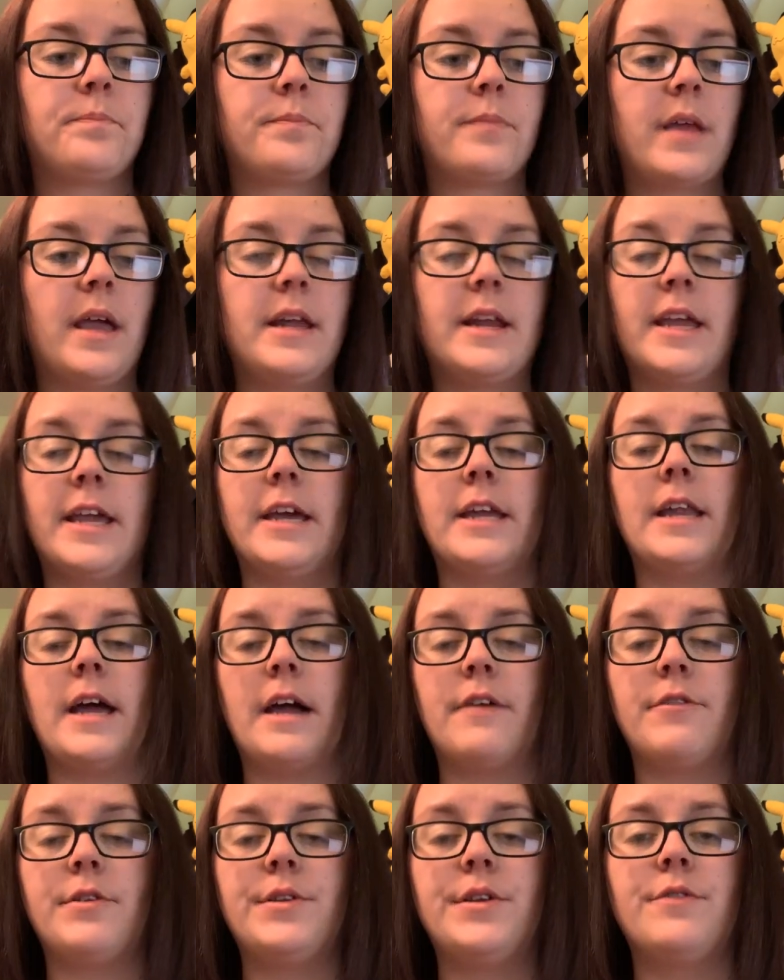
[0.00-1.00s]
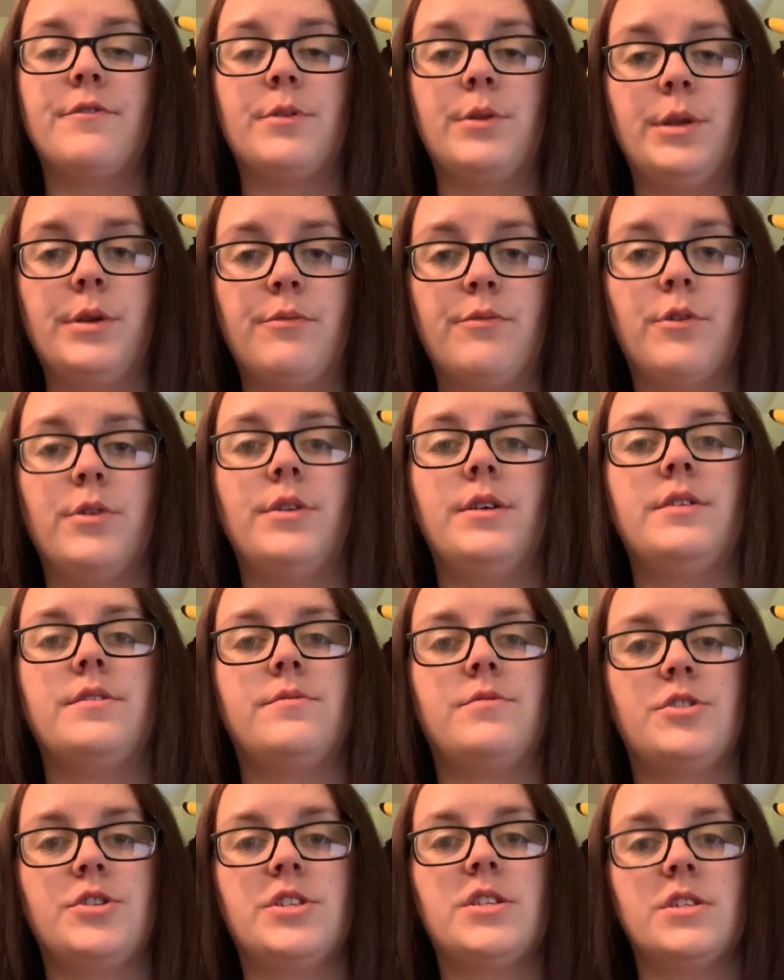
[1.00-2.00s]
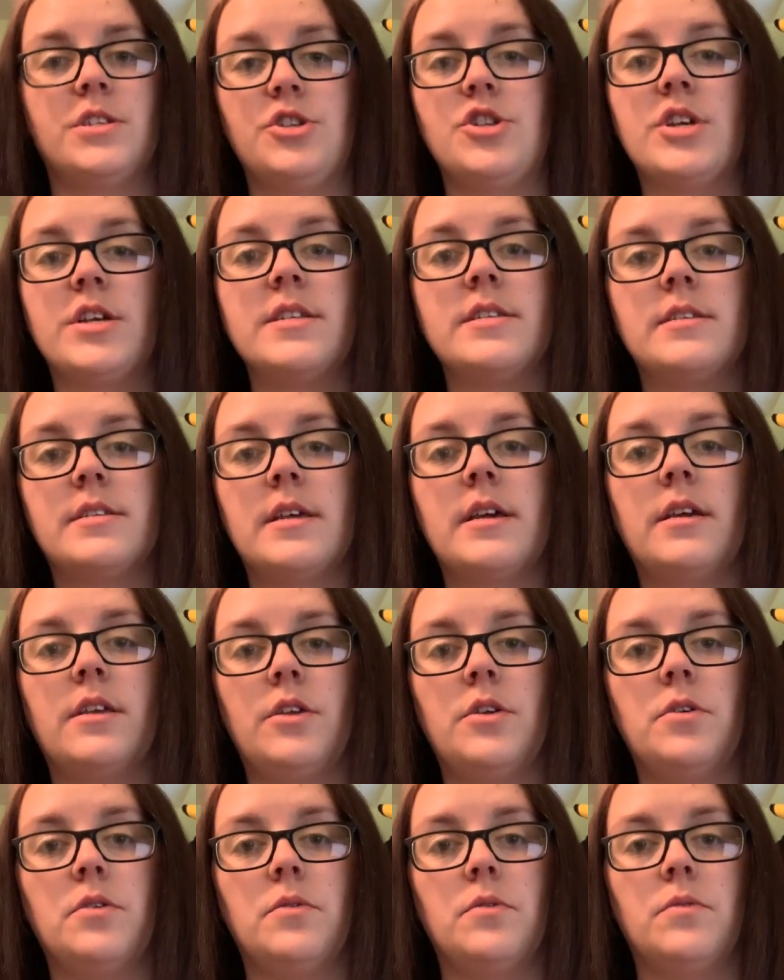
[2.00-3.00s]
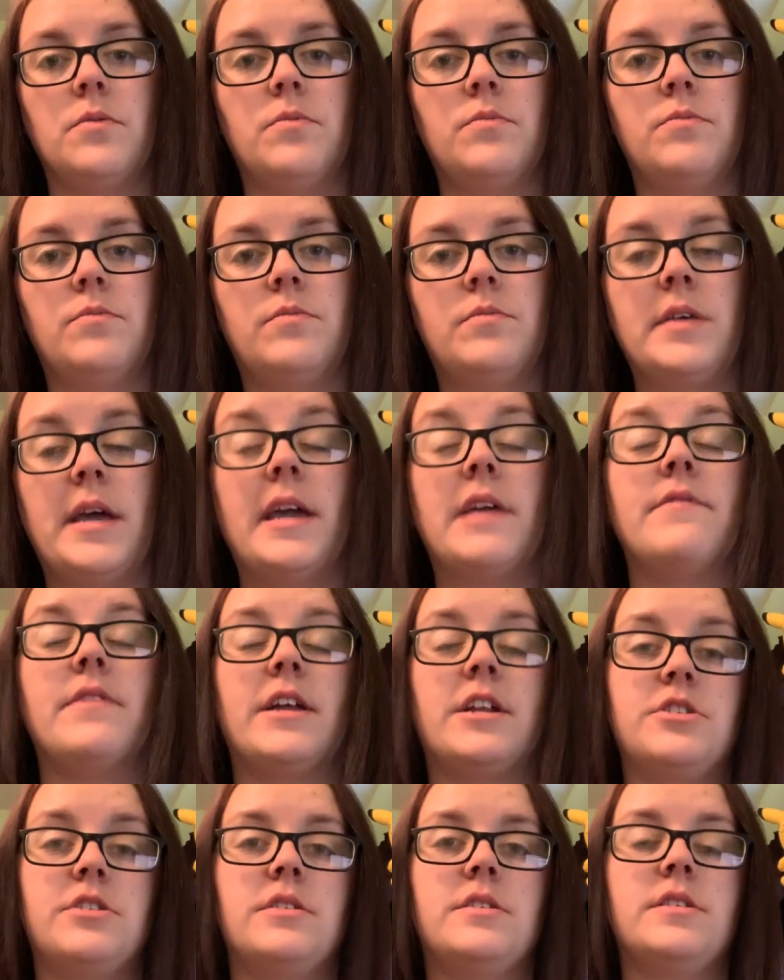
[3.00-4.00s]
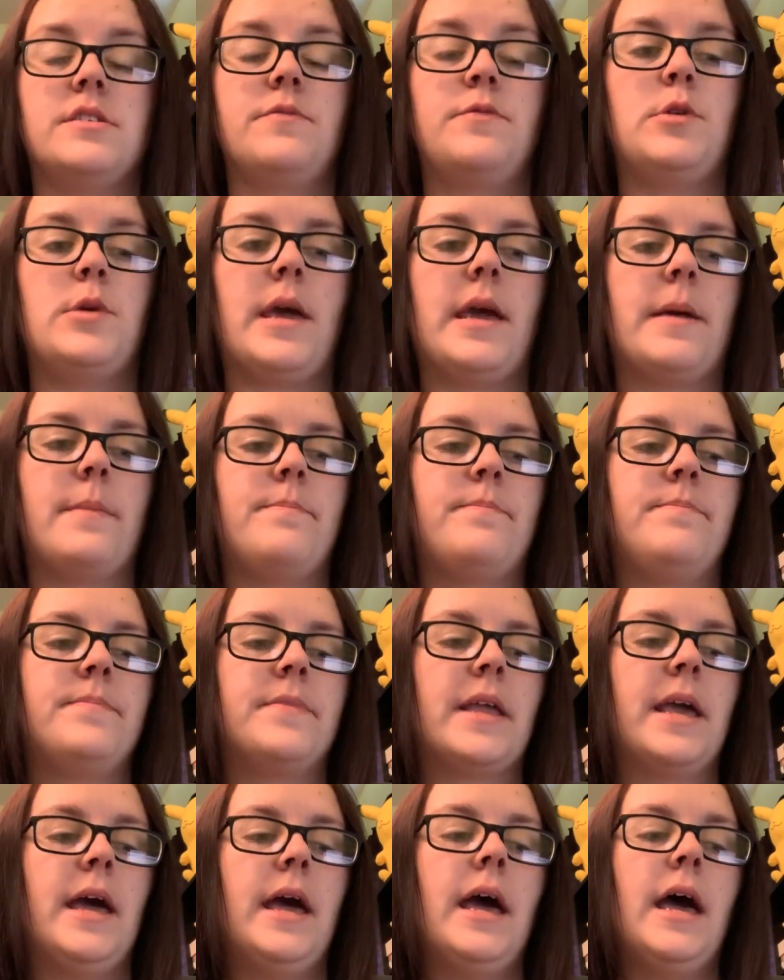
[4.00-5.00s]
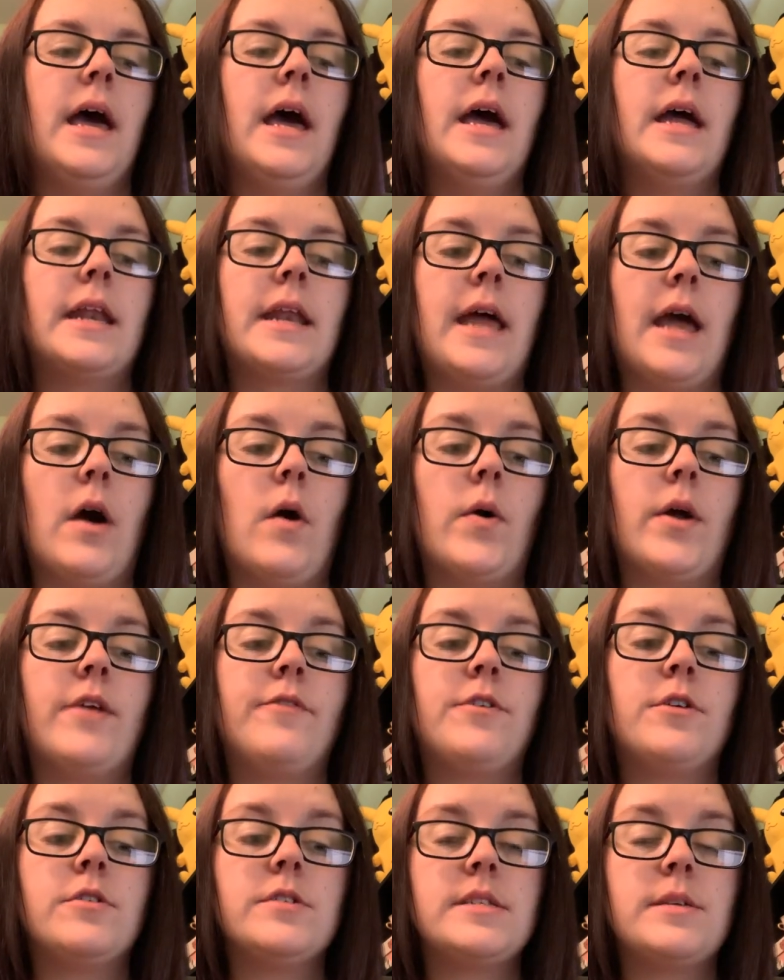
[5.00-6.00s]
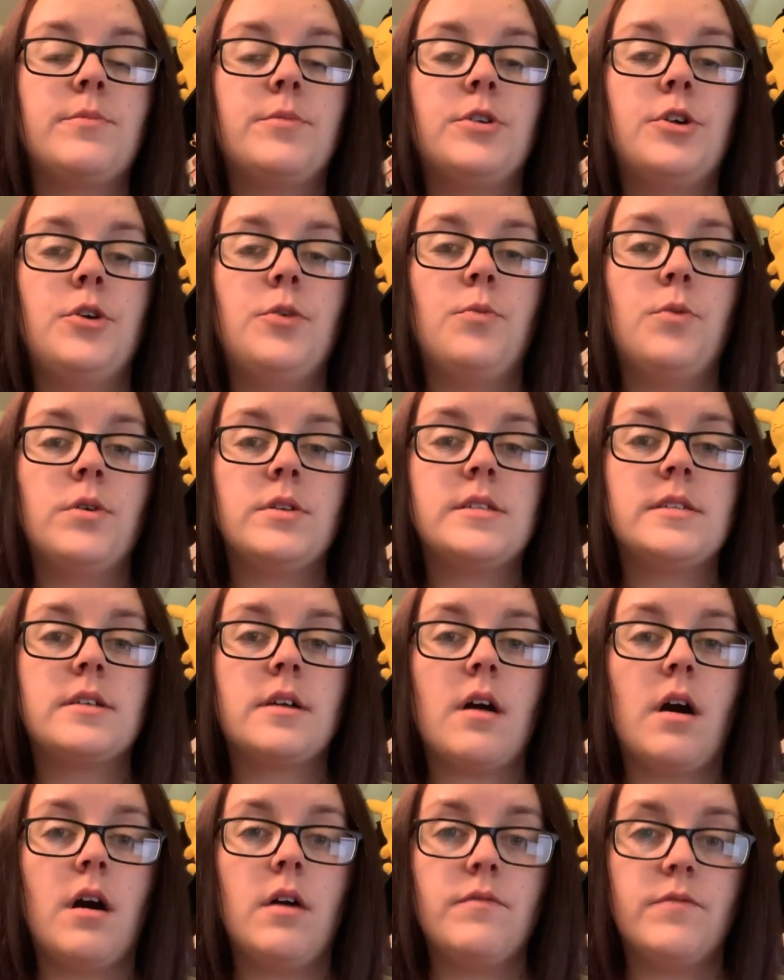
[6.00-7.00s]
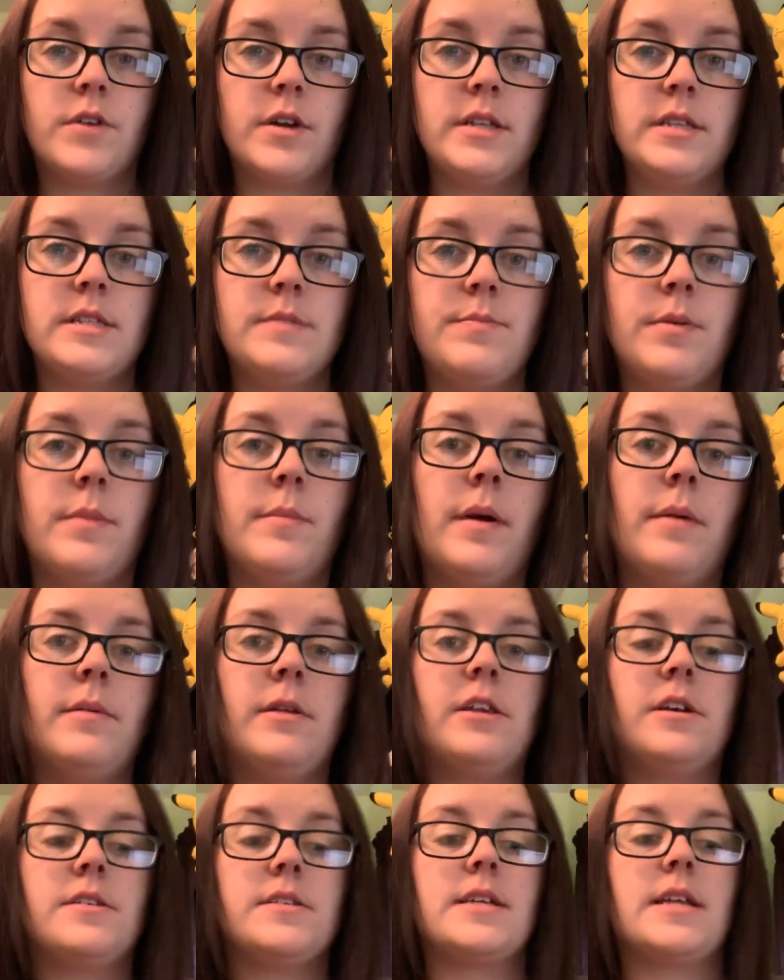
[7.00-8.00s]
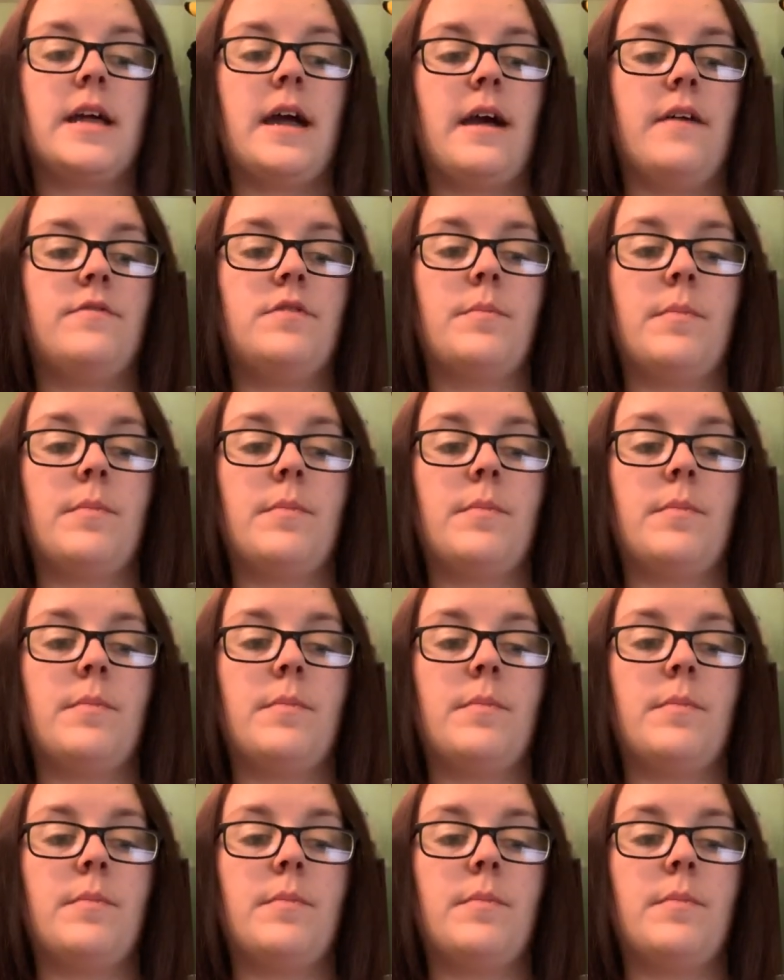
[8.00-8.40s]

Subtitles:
And again, I really, really, really just suggest that you take advantage of this if you can. Now, if you're someone who wants to conference but maybe doesn't have the